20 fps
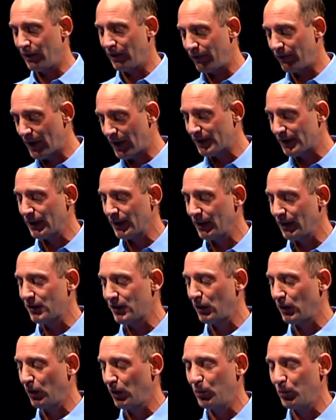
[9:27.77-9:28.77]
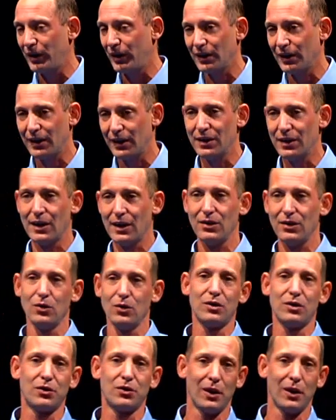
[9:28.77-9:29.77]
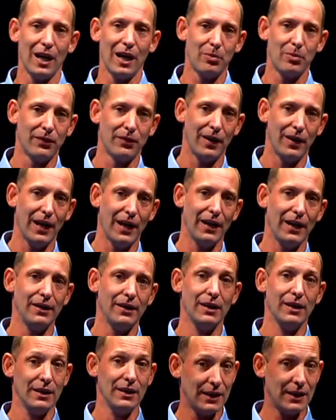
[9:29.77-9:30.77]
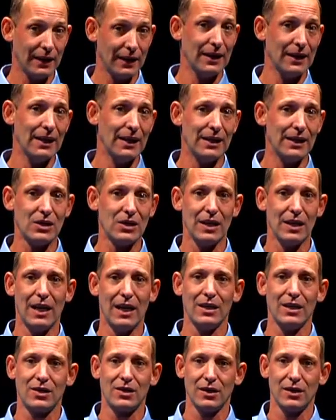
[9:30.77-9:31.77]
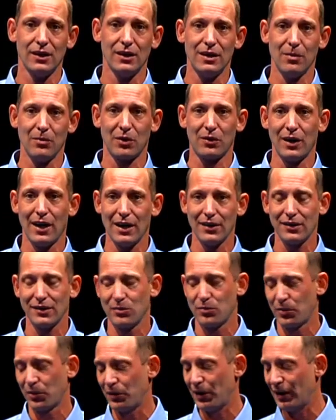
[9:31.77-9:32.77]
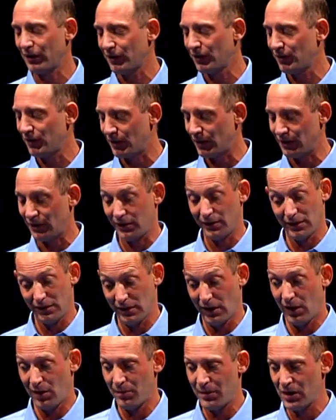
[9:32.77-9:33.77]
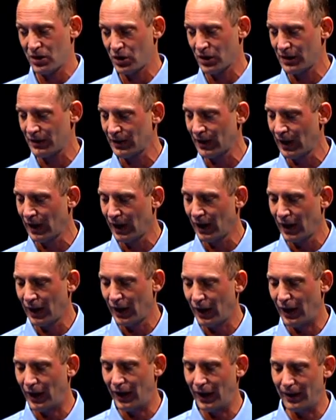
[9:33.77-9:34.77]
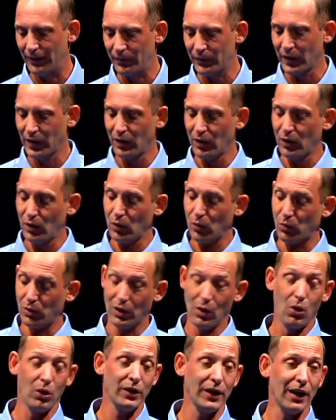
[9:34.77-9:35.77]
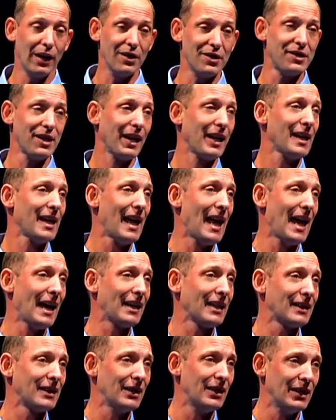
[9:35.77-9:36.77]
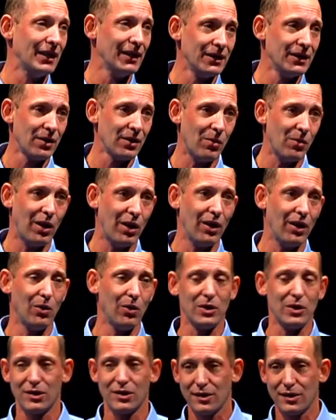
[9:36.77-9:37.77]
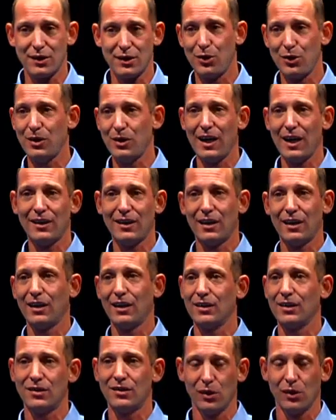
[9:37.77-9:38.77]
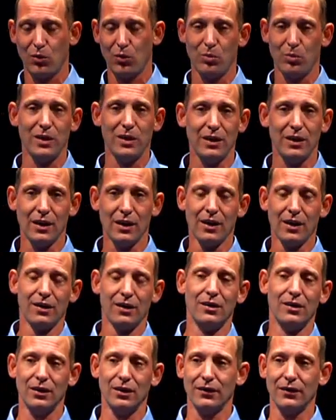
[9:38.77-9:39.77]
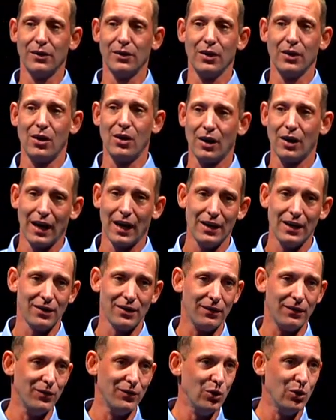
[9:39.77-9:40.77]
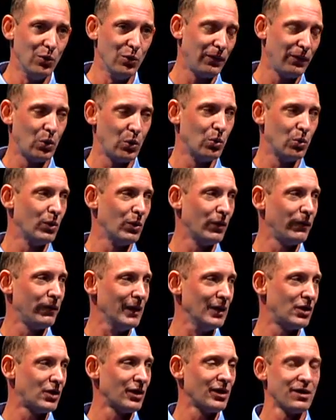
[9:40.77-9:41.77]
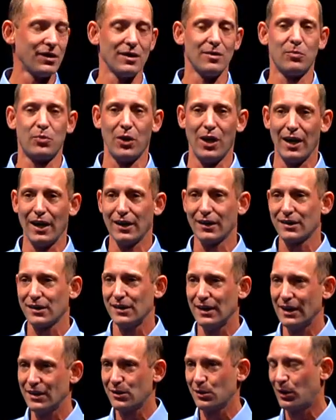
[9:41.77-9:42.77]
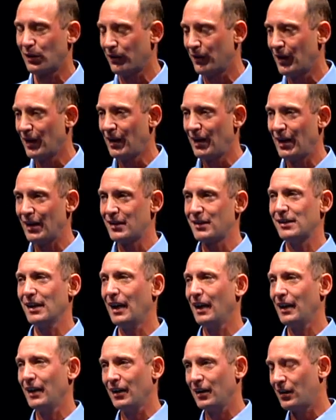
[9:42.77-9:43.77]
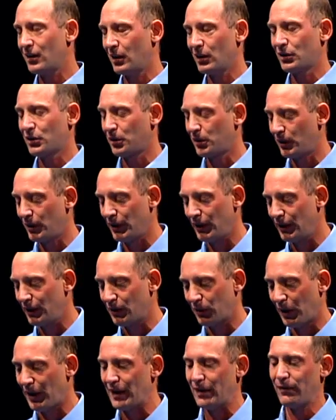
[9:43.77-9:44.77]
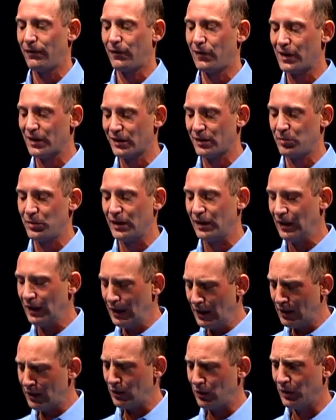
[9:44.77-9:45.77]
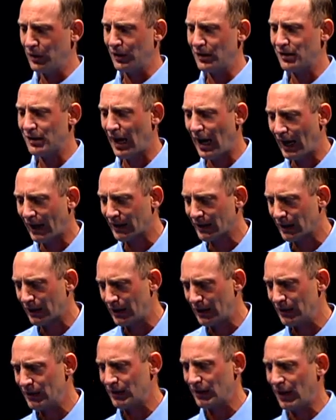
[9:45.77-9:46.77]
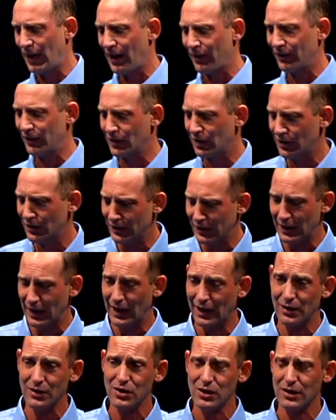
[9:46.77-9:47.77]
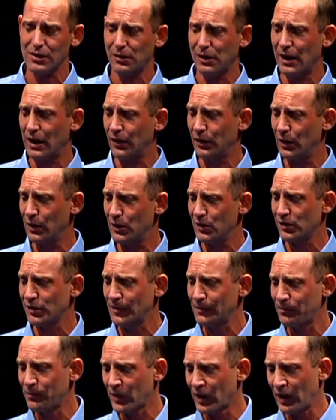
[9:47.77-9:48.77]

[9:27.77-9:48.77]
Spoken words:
investing, so that we can continue to try and provide the technology edge to Democrats and progressives. That's our mission. We're holding our second hackathon tomorrow, which is a 2-day thing, and so we'll be delivering all kinds of new cool features and products, and that's sort of exciting and culturally great for us to be doing these hackathons and having all the energy around those.